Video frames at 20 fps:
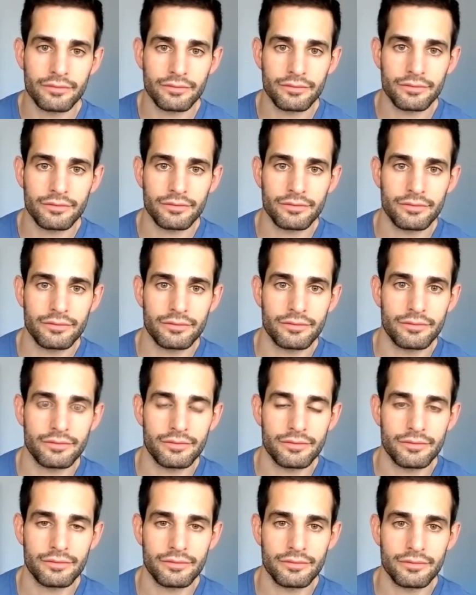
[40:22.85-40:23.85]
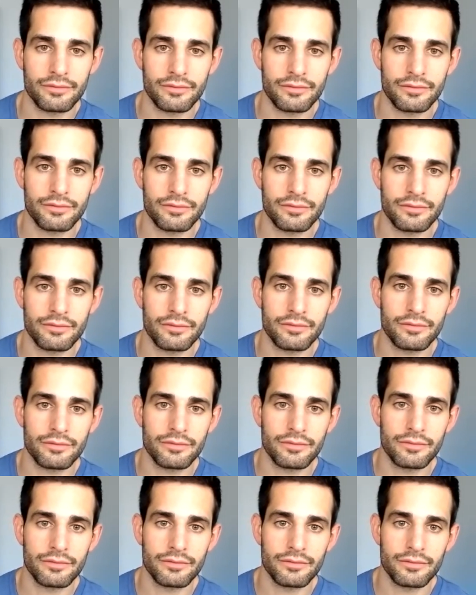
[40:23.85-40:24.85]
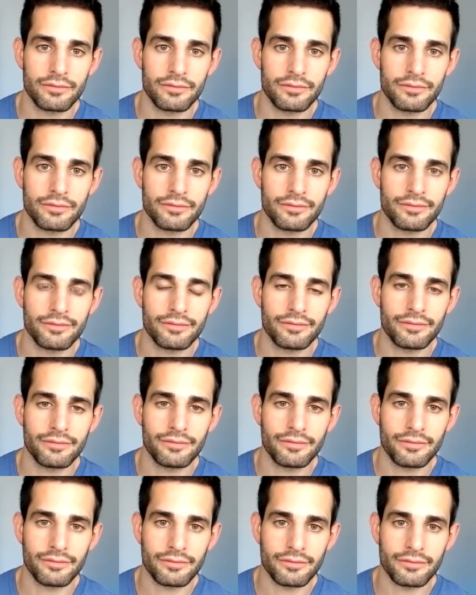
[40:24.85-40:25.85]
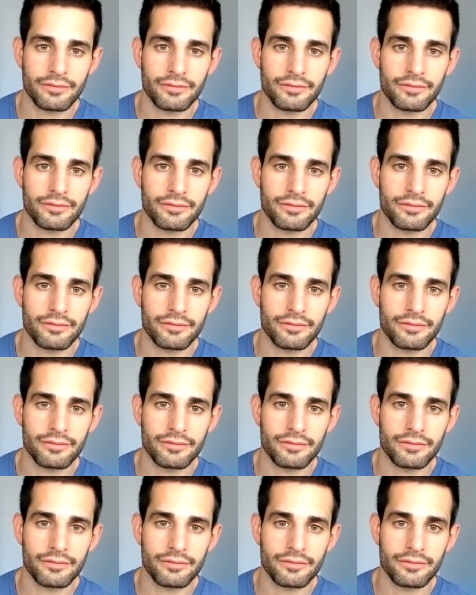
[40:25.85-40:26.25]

[no speech]